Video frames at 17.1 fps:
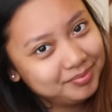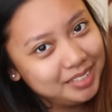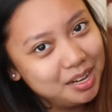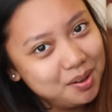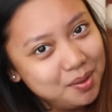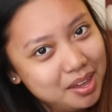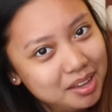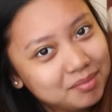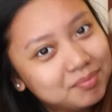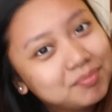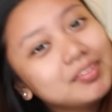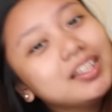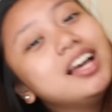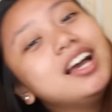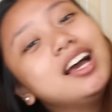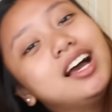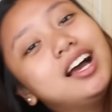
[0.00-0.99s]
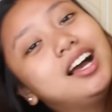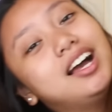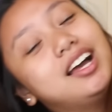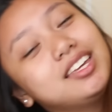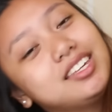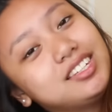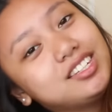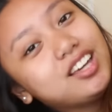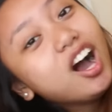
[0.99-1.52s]
Anyway,
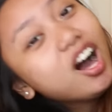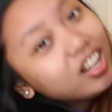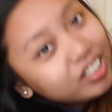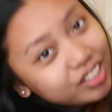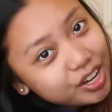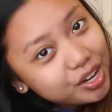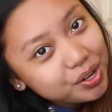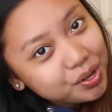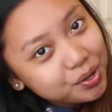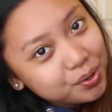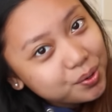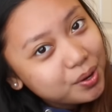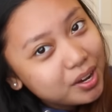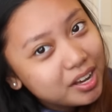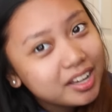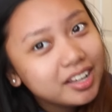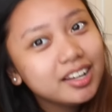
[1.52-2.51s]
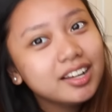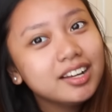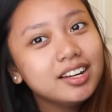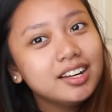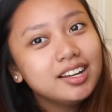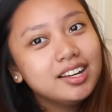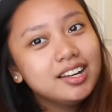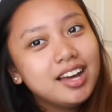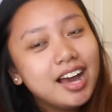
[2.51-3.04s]
y'all know
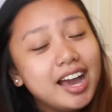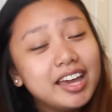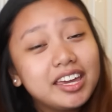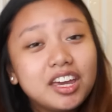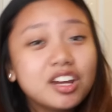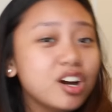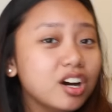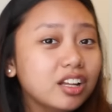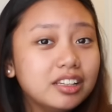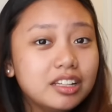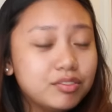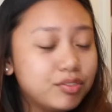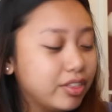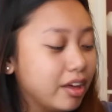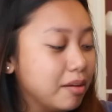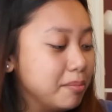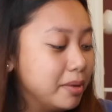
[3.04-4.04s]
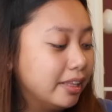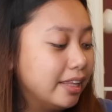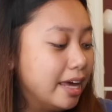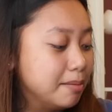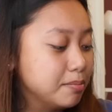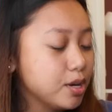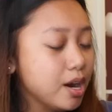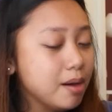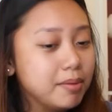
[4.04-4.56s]
I cannot live without my
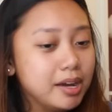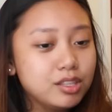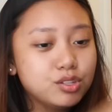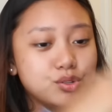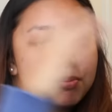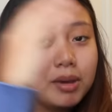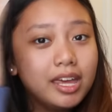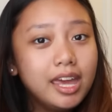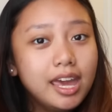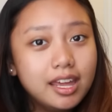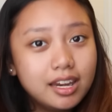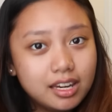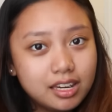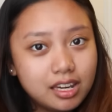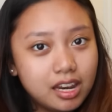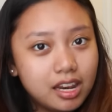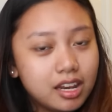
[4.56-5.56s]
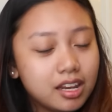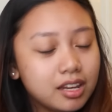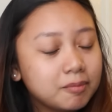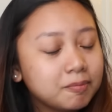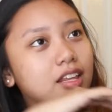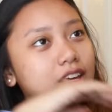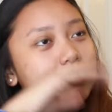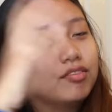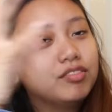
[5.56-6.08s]
laptop. I do my editing,
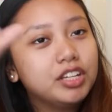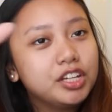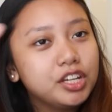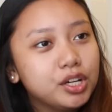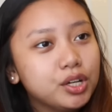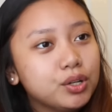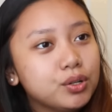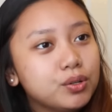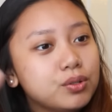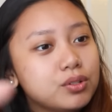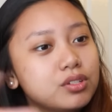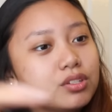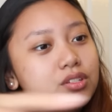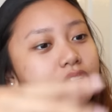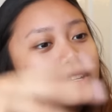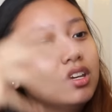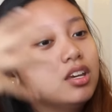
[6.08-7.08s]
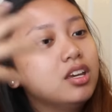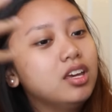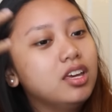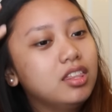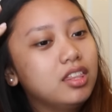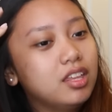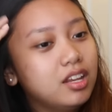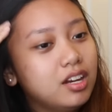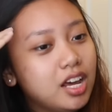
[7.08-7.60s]
like videos,
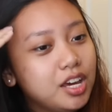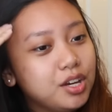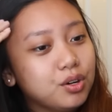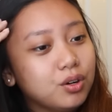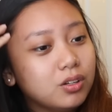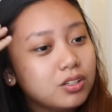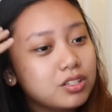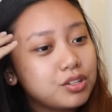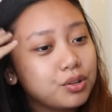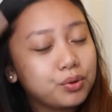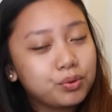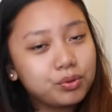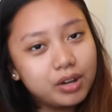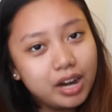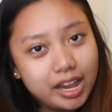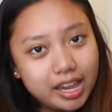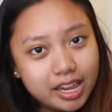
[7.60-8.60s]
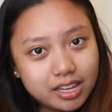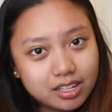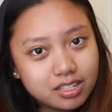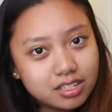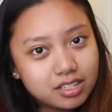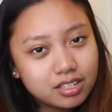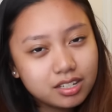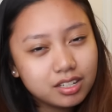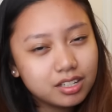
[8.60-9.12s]
and then I also
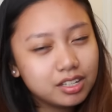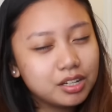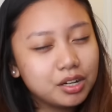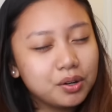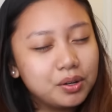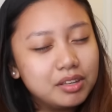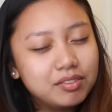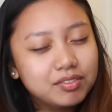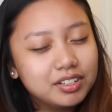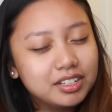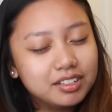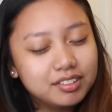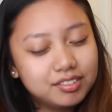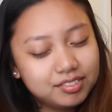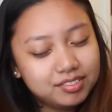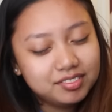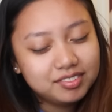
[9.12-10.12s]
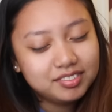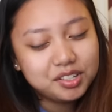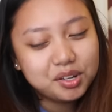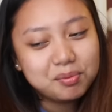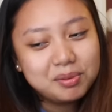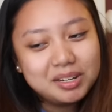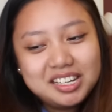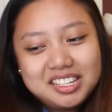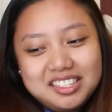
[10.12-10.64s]
write, you know, even if
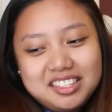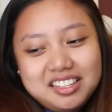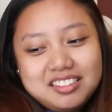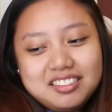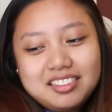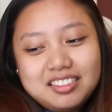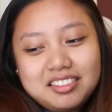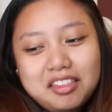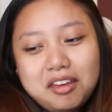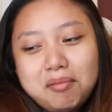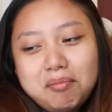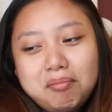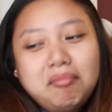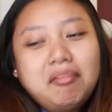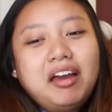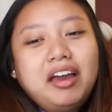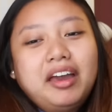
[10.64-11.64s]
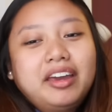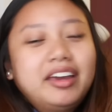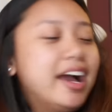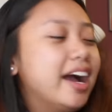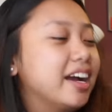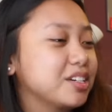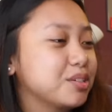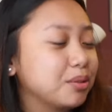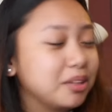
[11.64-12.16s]
nobody sees them, I
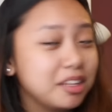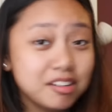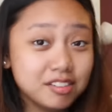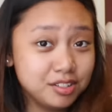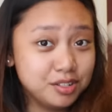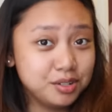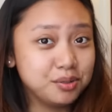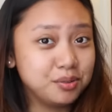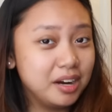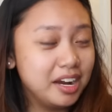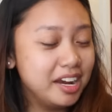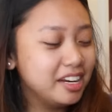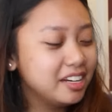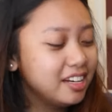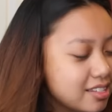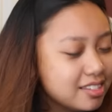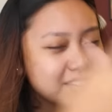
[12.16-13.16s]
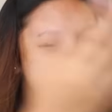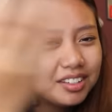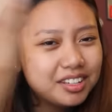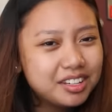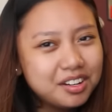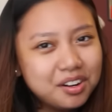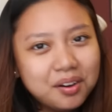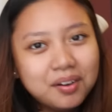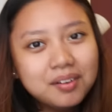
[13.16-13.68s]
actually do write. So,
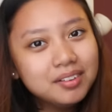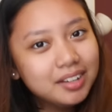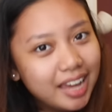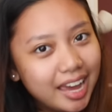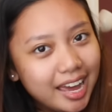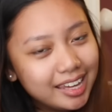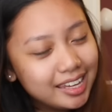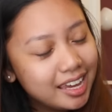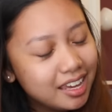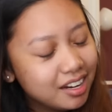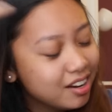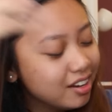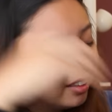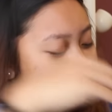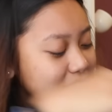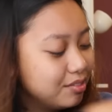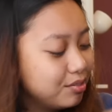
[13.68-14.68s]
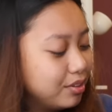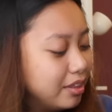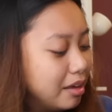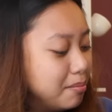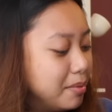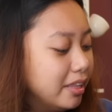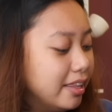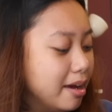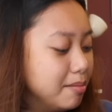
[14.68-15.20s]
you know, I cannot live without
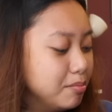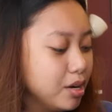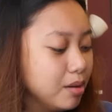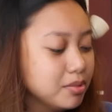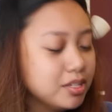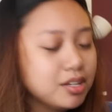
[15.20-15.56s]
my laptop.